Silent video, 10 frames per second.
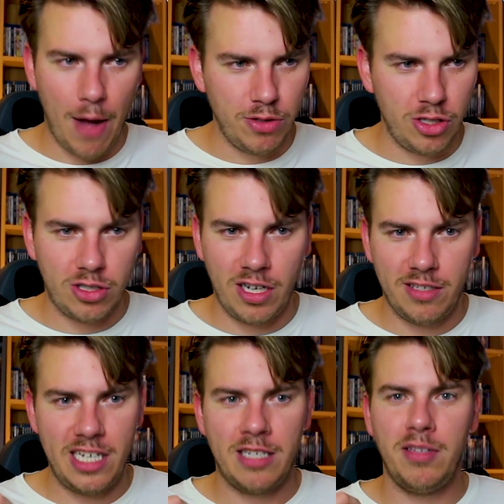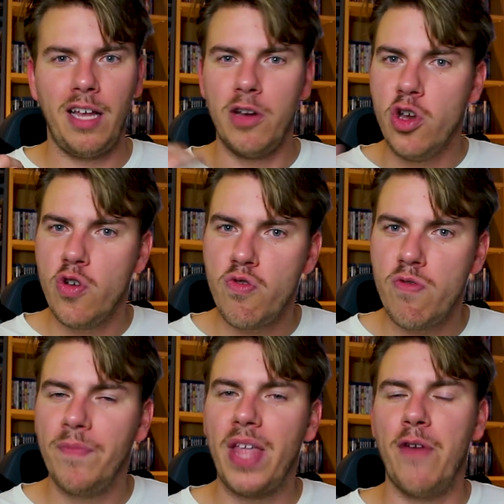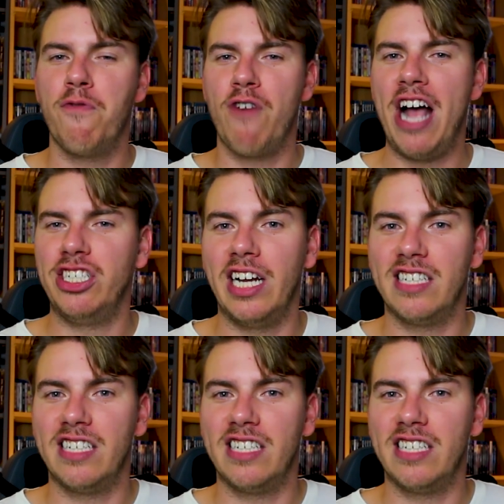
I was just gonna see something new and fresh and